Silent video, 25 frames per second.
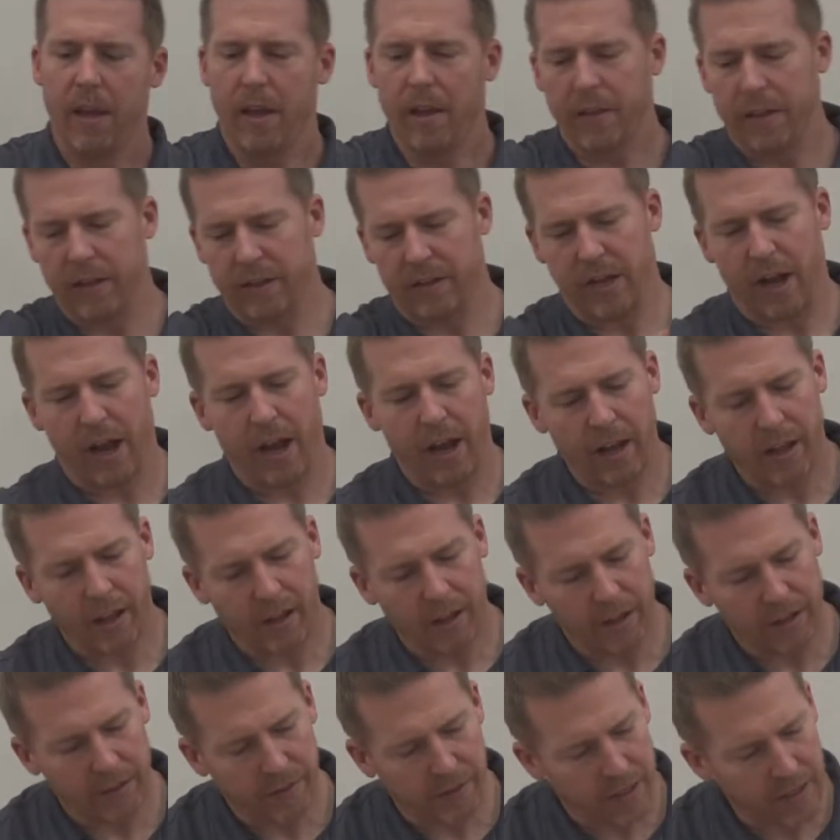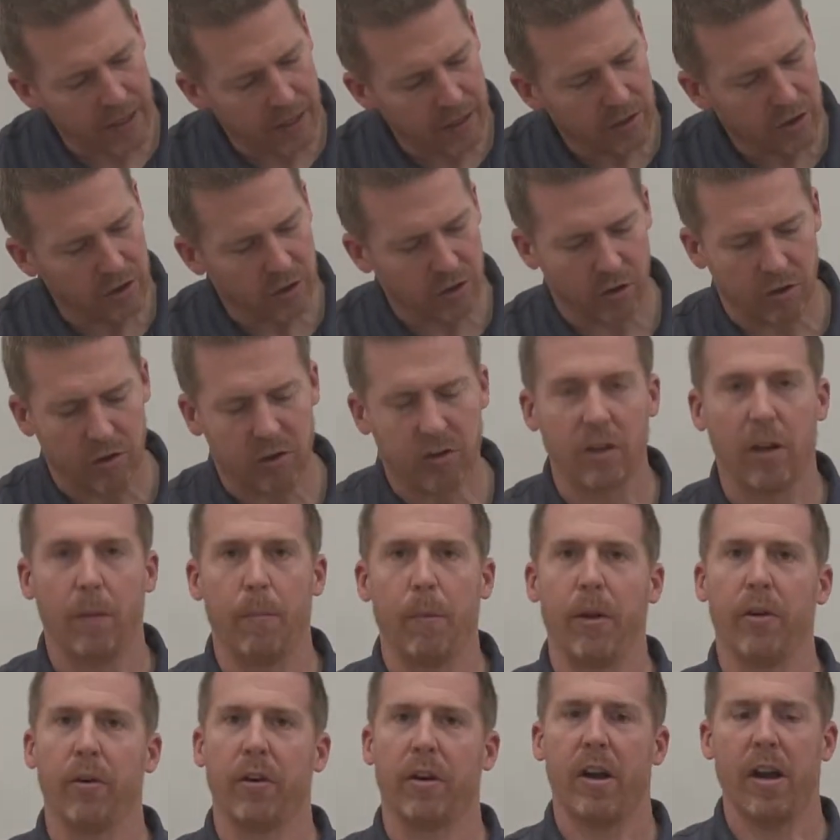The dial and the hinges are some
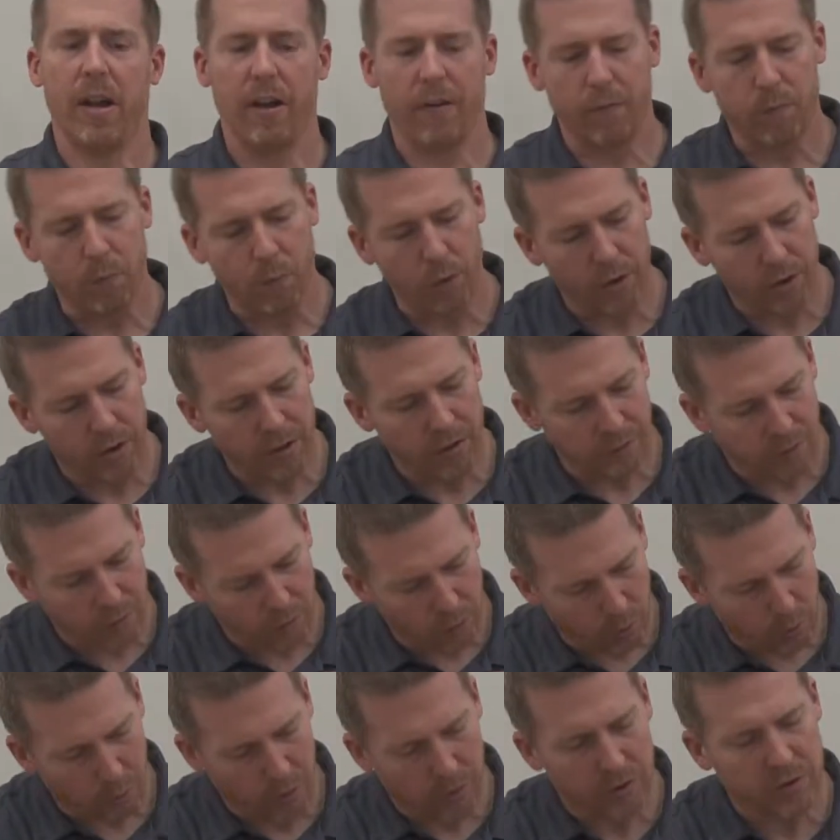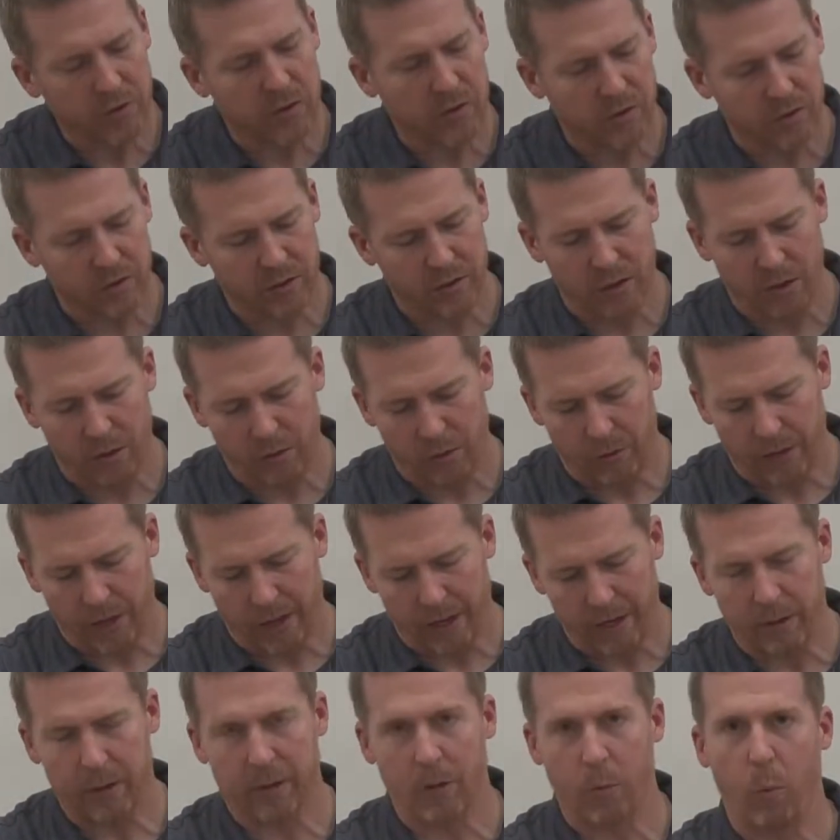other kind of wood, and of course,
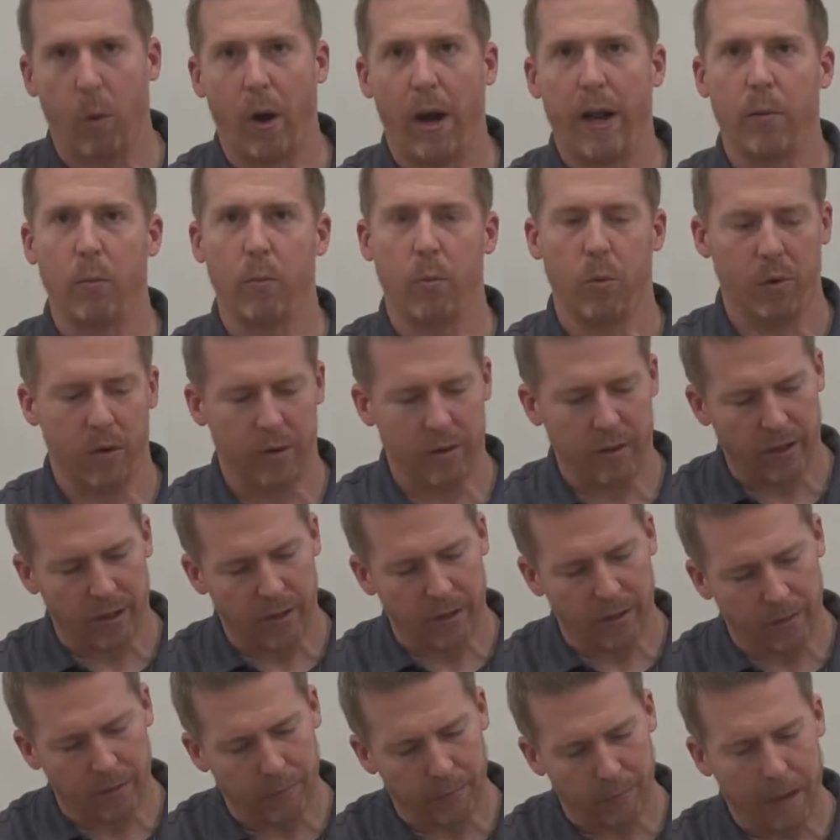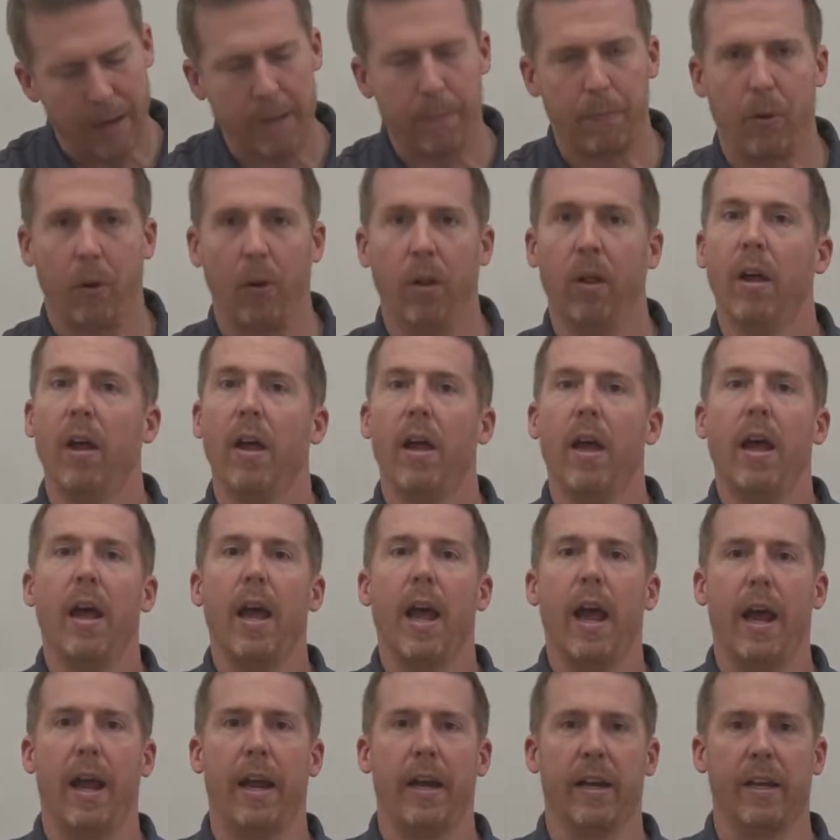the white wood, the maple.
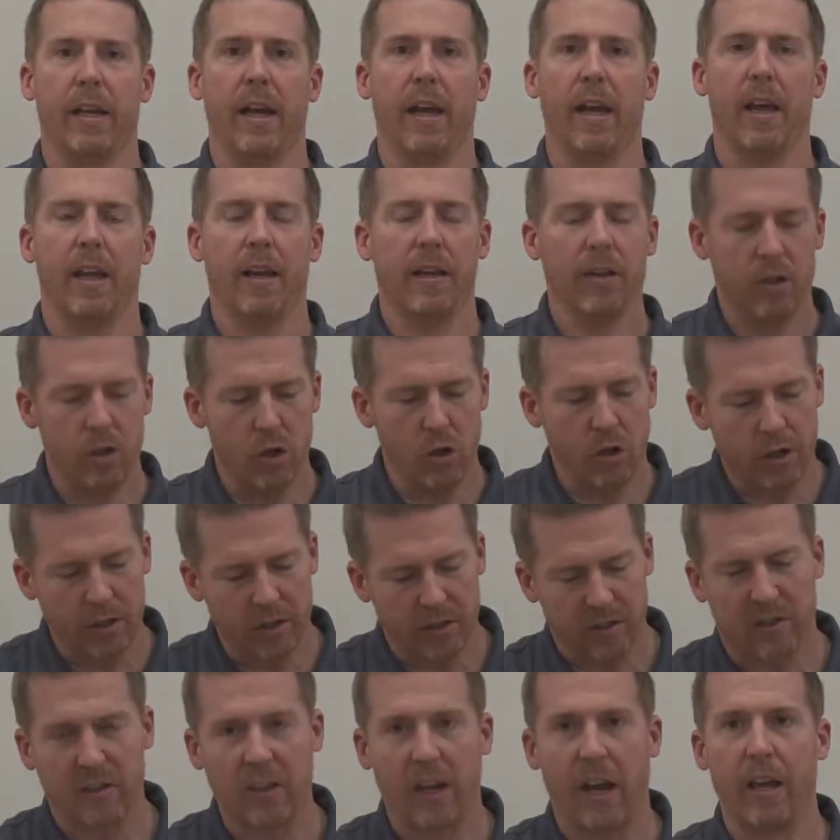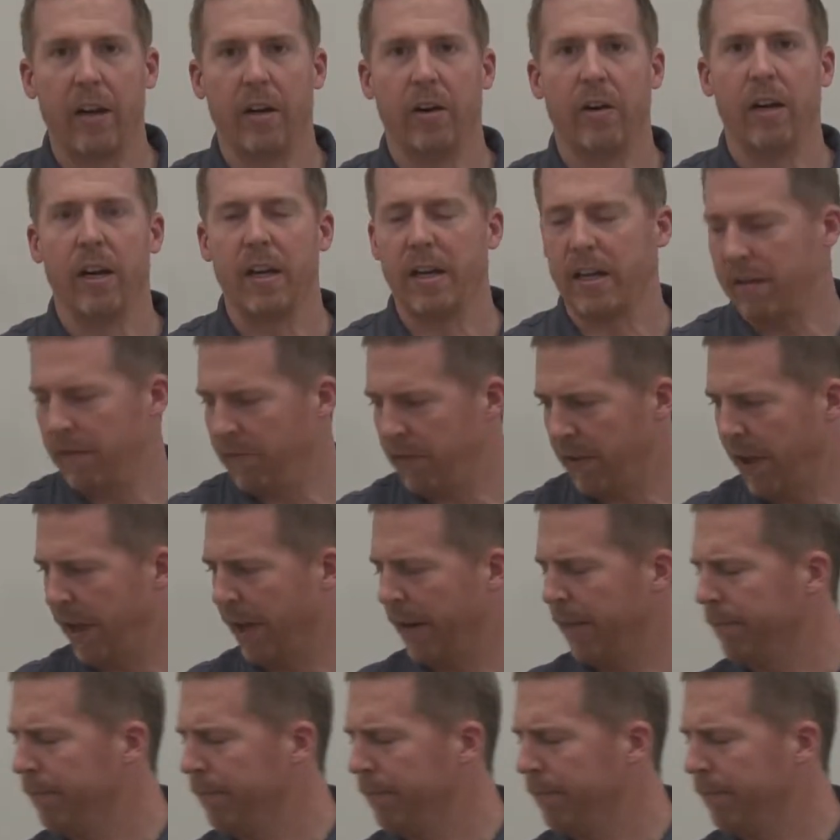And again, you can decide on any of that.